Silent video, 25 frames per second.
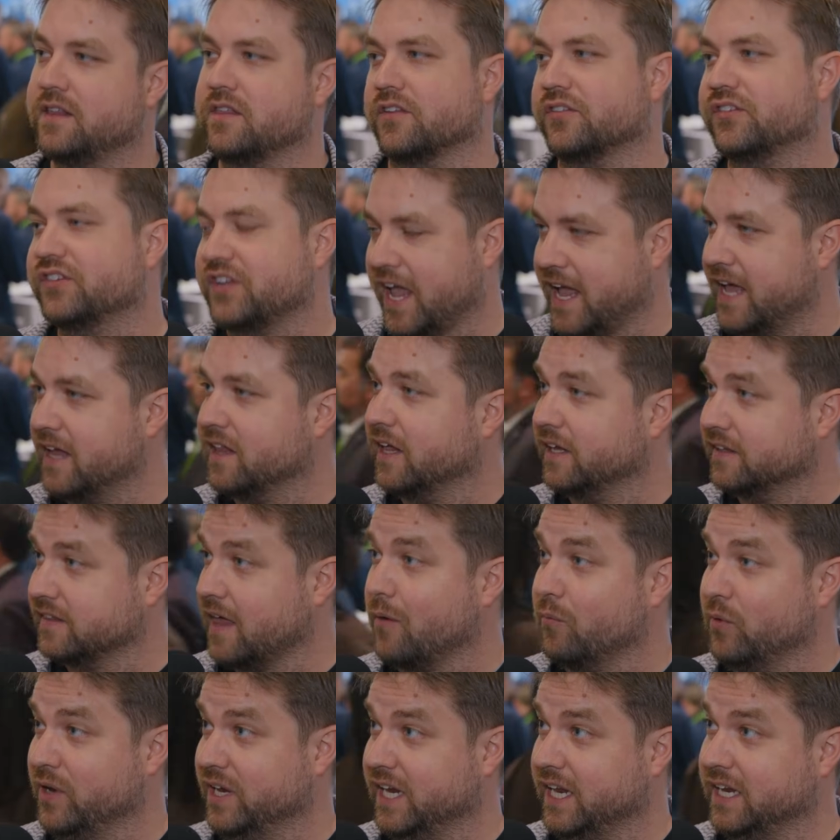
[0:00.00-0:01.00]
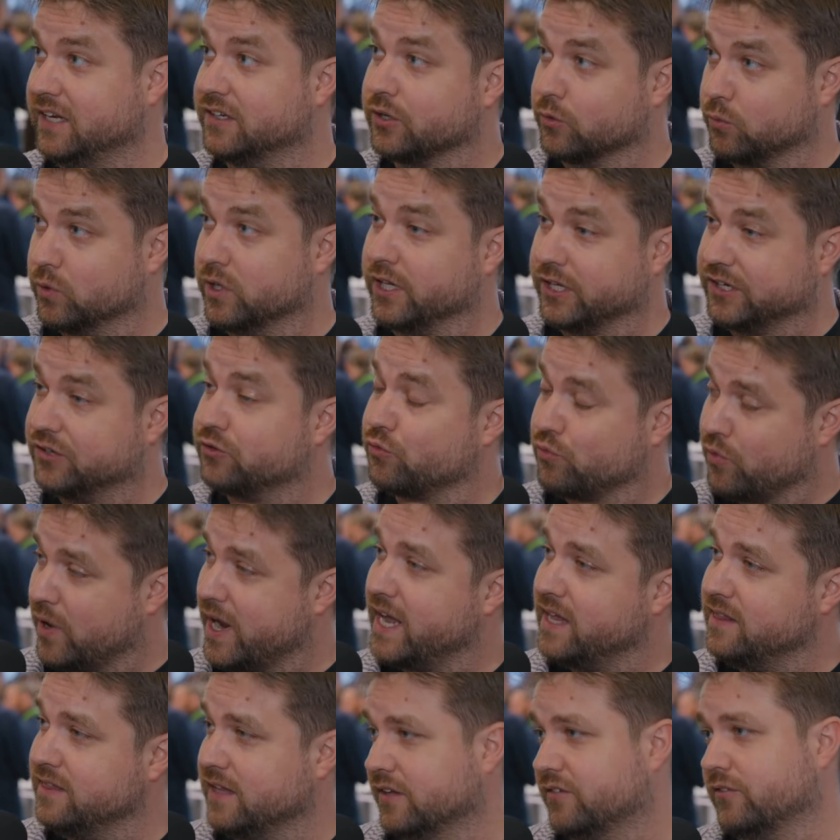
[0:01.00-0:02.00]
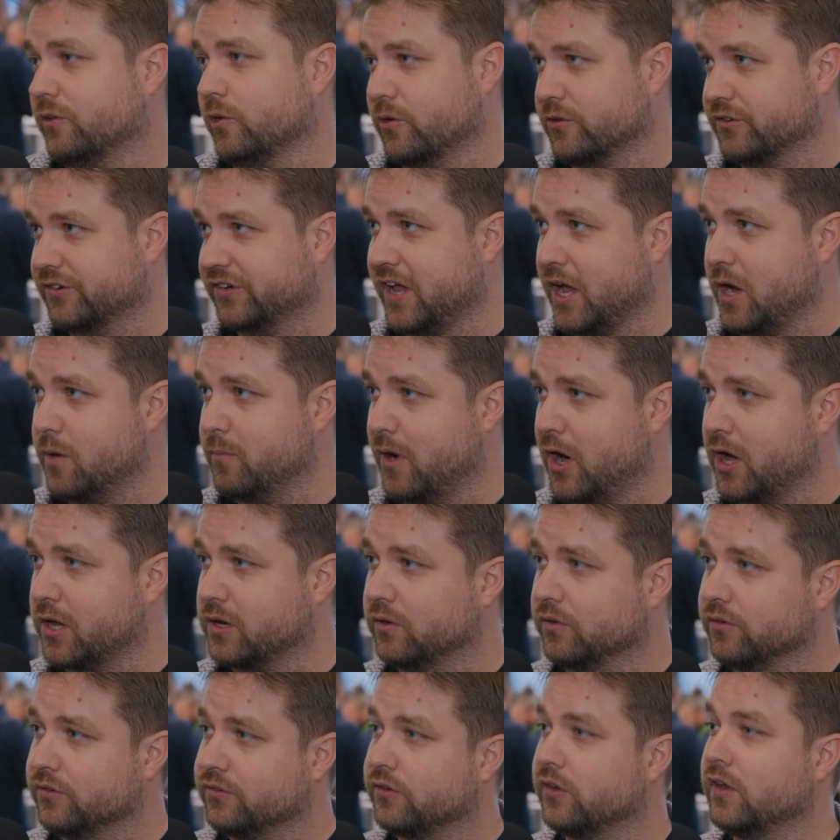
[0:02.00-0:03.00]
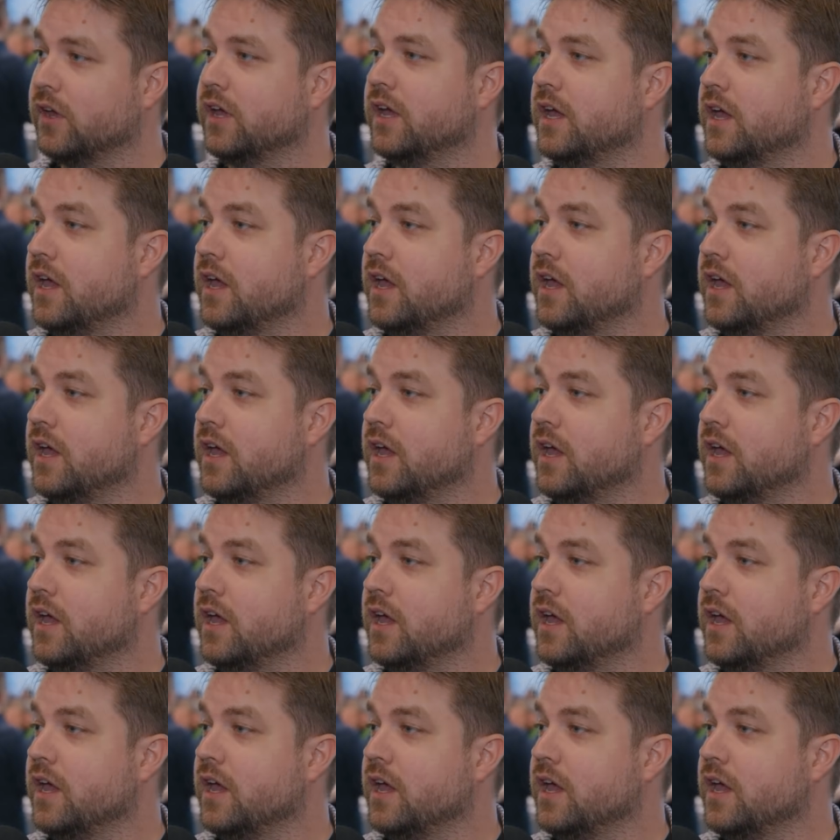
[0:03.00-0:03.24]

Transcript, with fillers: the scaling that we need to really train these large scale models.